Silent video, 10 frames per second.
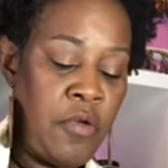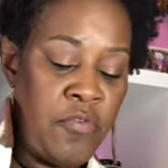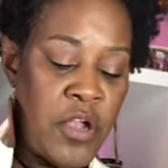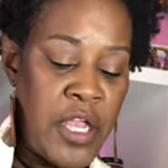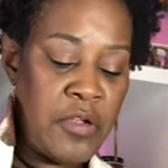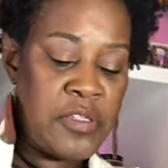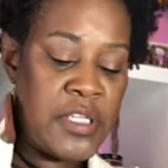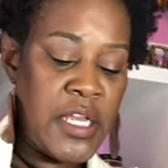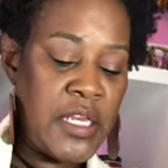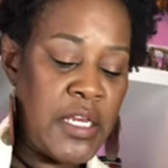for hair,
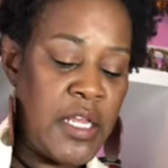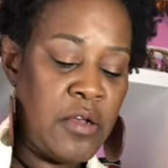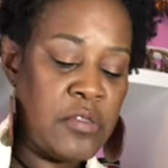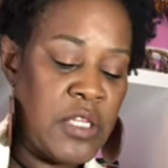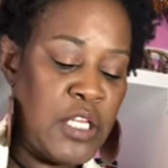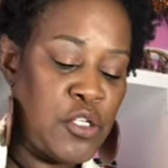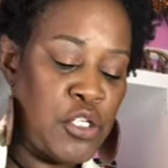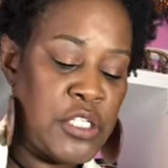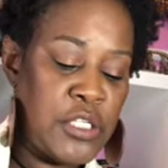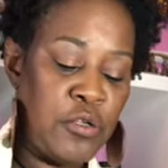skin, and nails. And these are
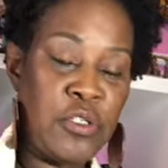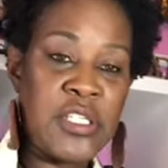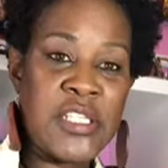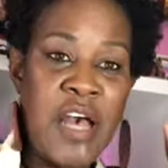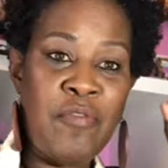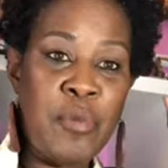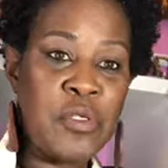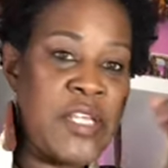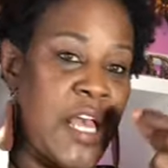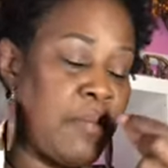just little
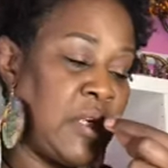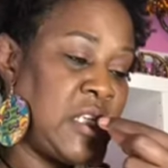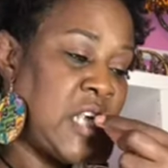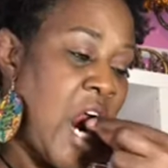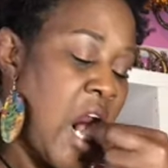dissolvable tablets.